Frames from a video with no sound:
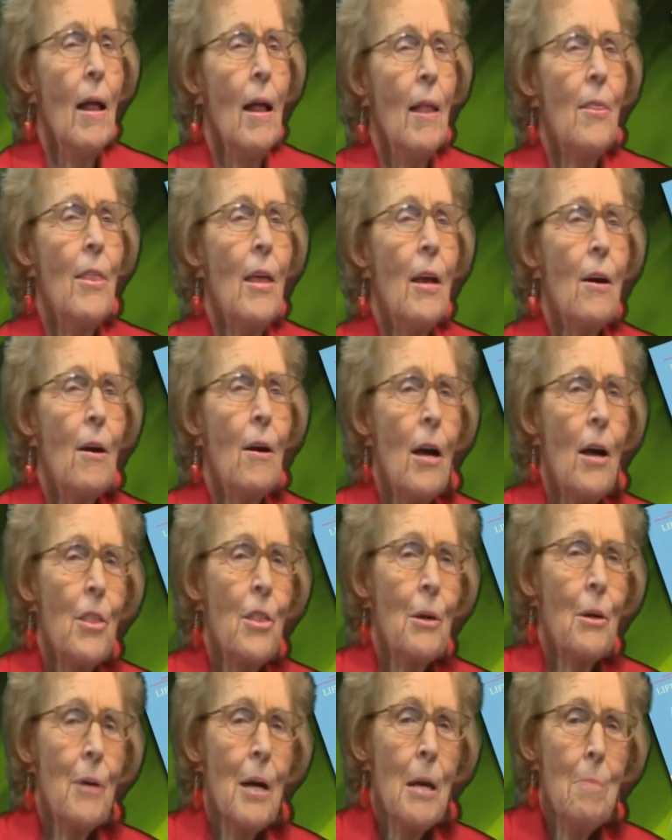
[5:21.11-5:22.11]
There are other
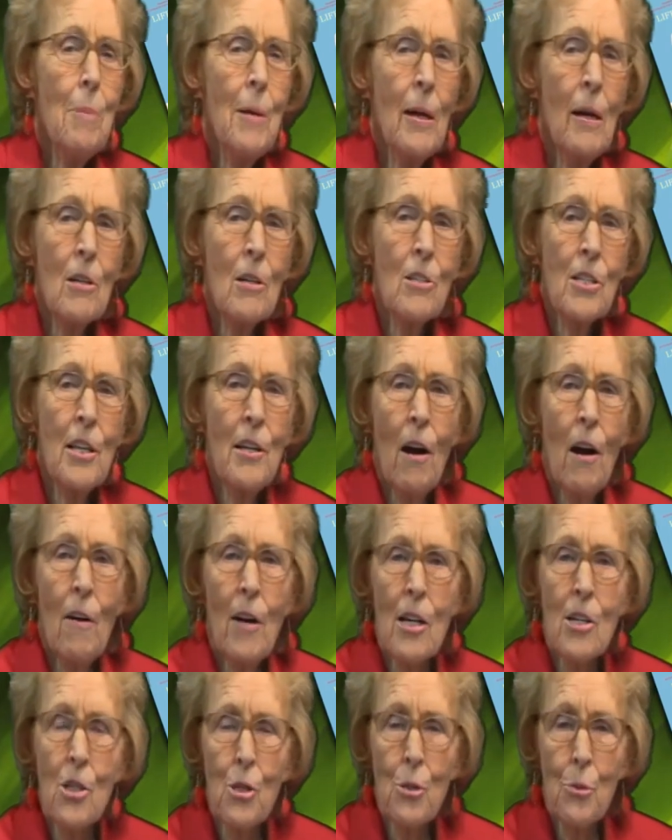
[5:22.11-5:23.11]
grandparents that are
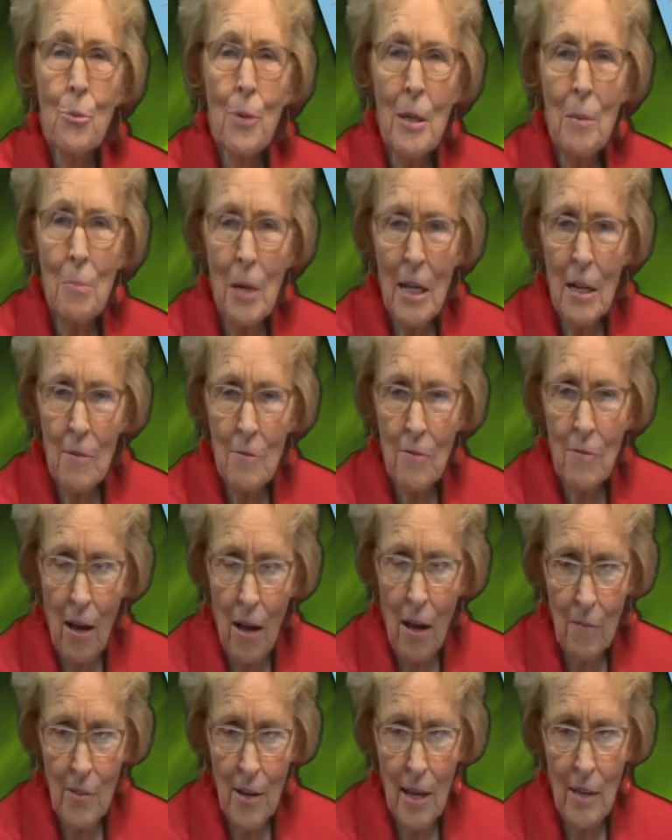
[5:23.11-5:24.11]
extremely
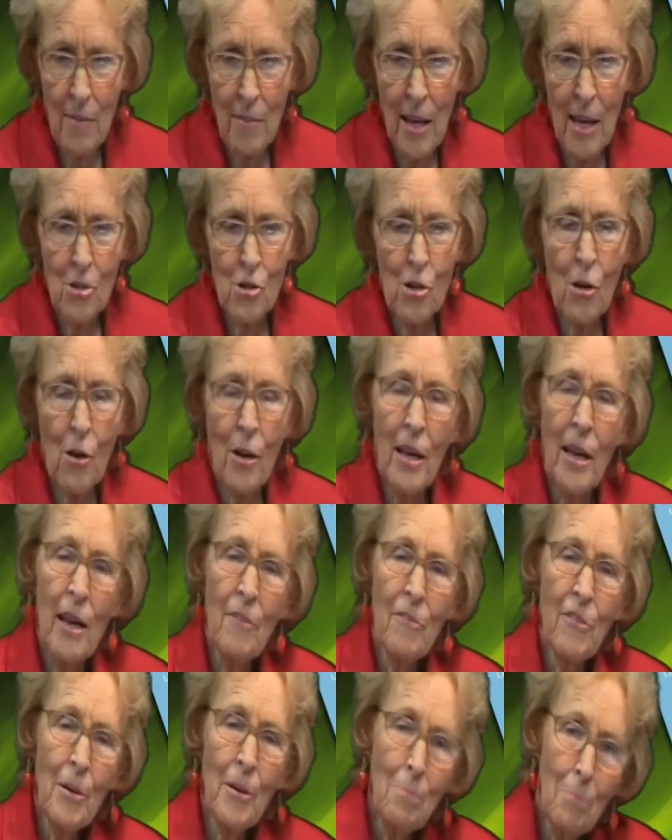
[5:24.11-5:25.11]
involved and they enjoy
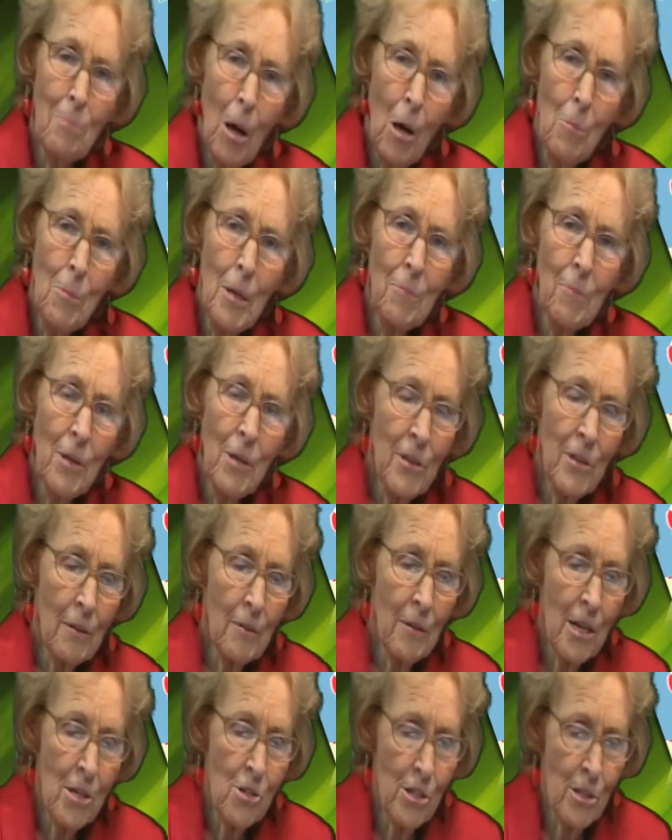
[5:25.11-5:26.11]
every moment with their
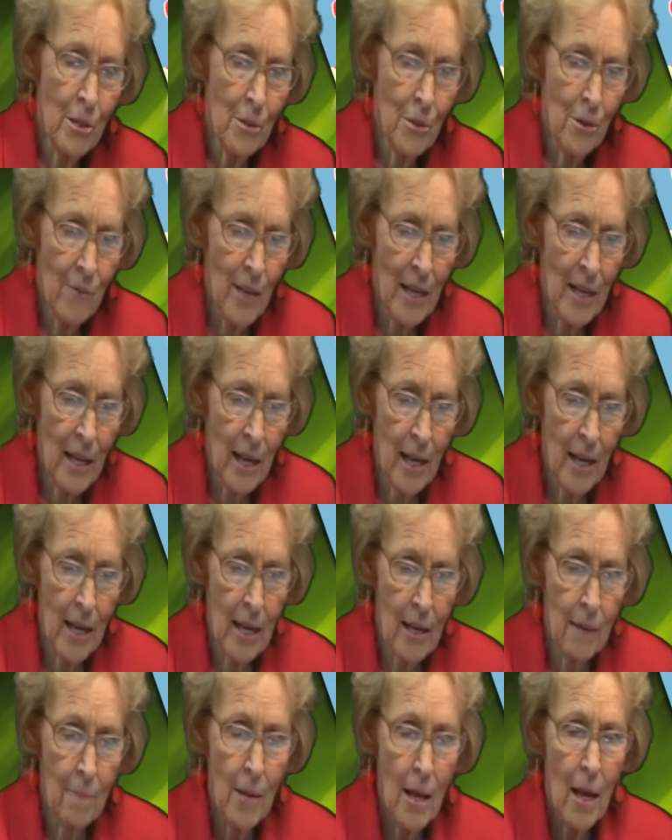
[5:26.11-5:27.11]
grandchildren they
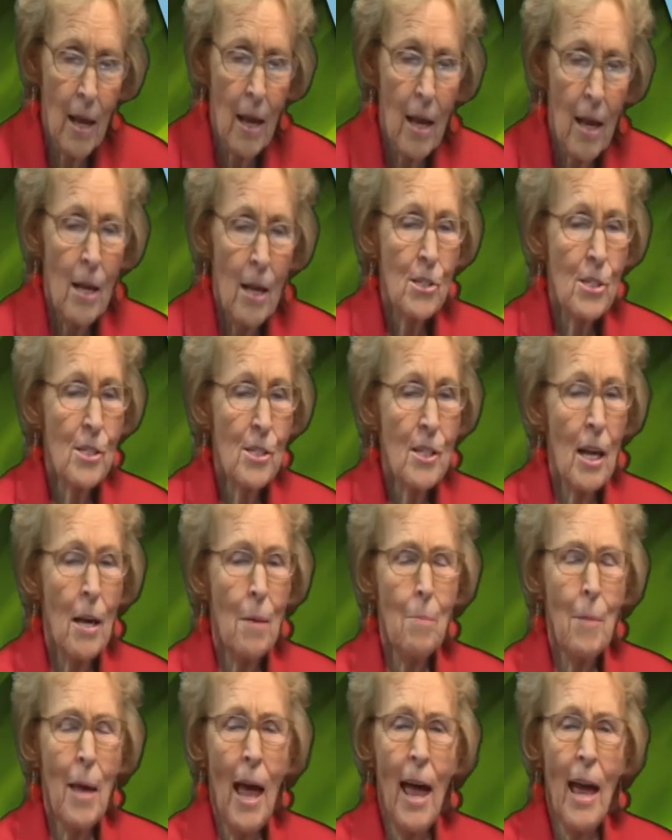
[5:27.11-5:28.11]
can.
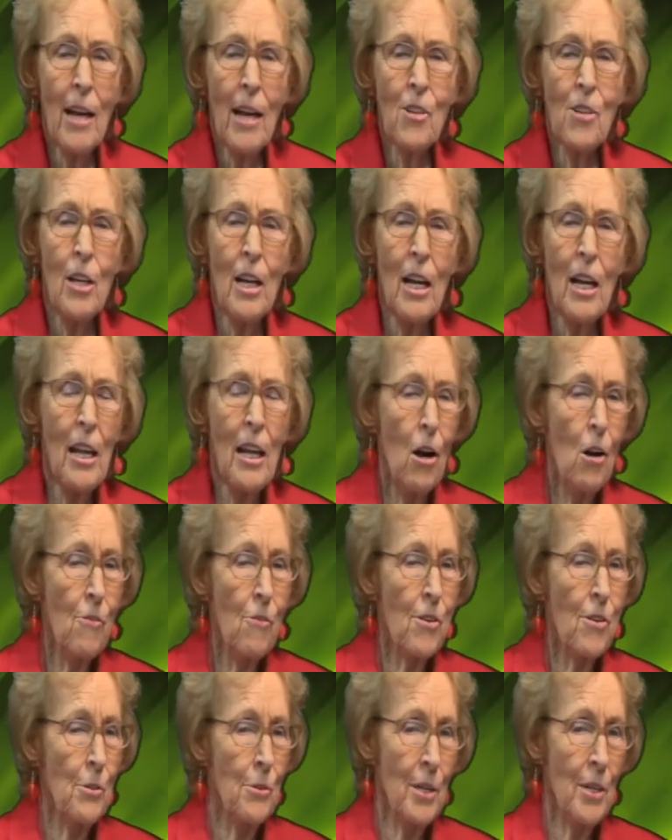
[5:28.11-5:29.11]
Some actually
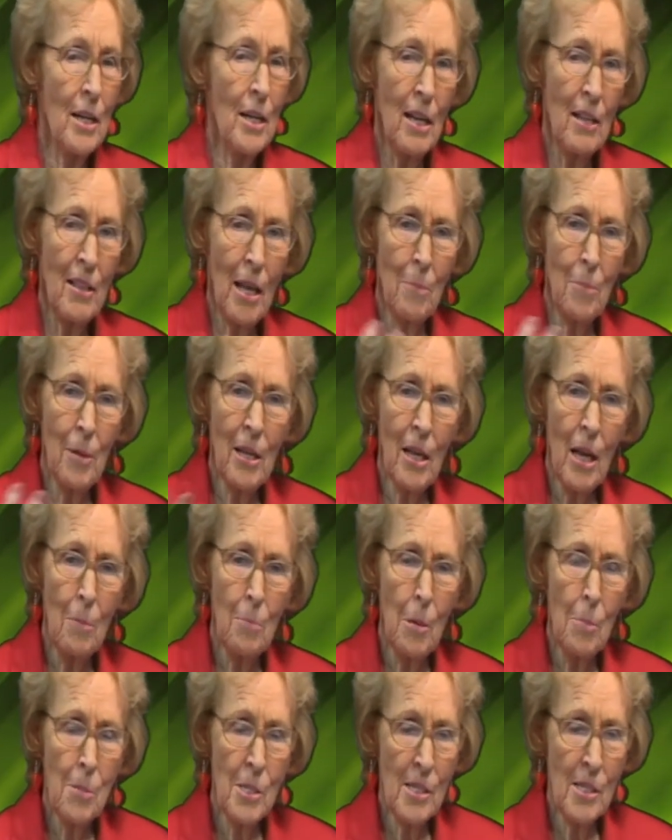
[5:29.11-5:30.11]
overdo it and they become
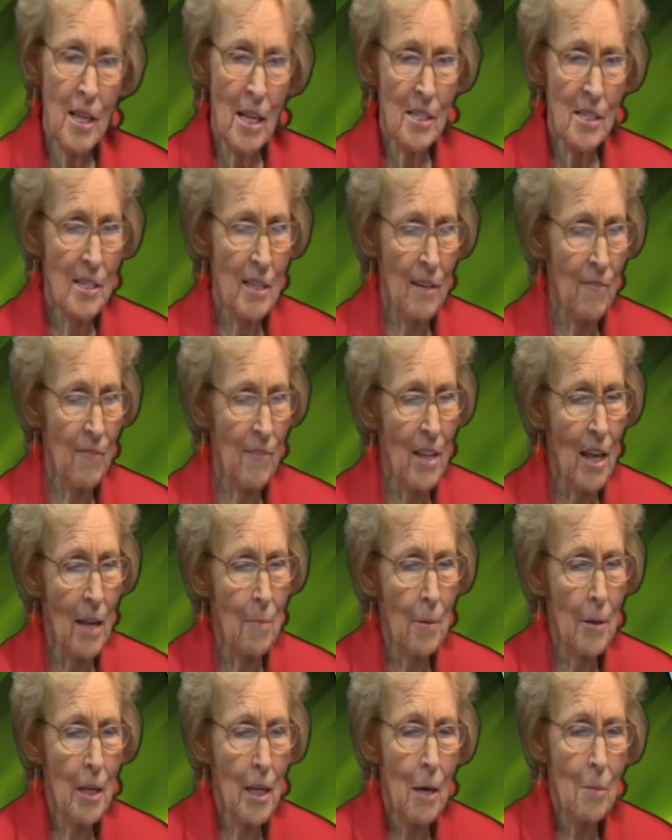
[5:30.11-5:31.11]
obsessive and they
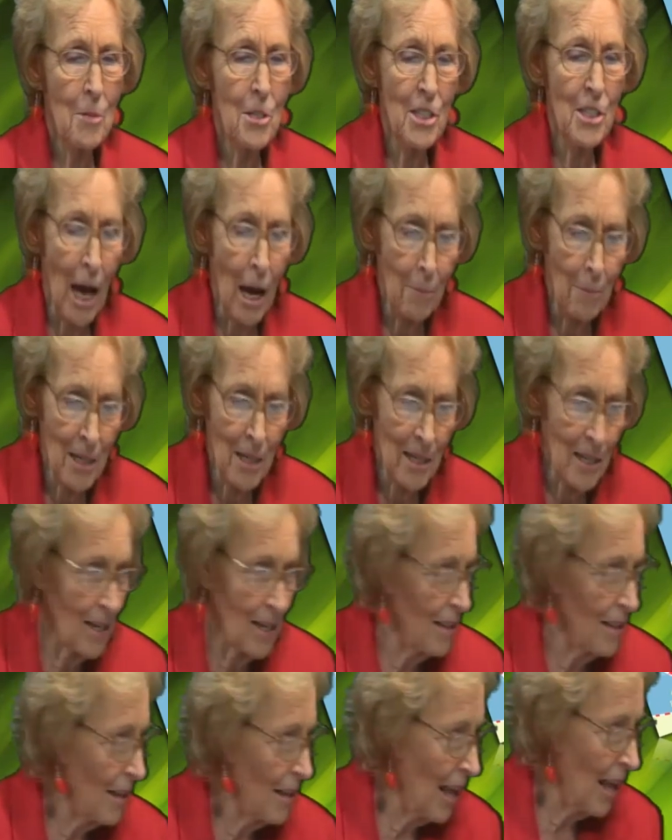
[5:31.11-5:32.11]
become dominant
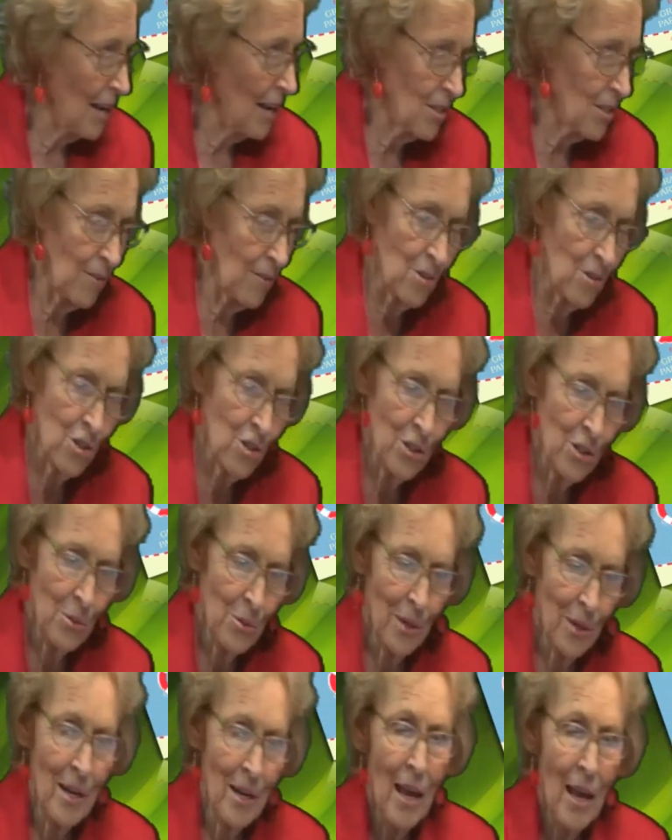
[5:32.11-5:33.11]
in the lives of their
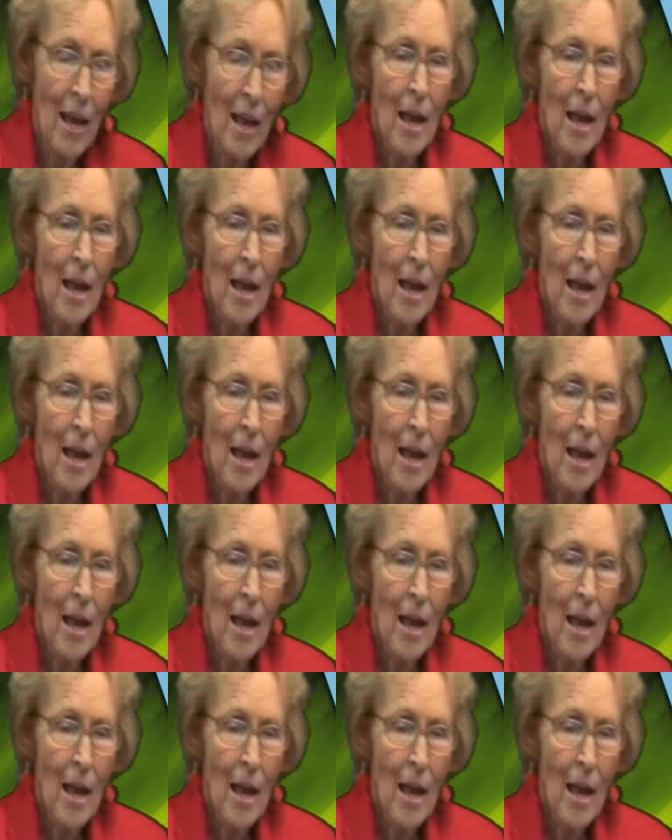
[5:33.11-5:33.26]
children.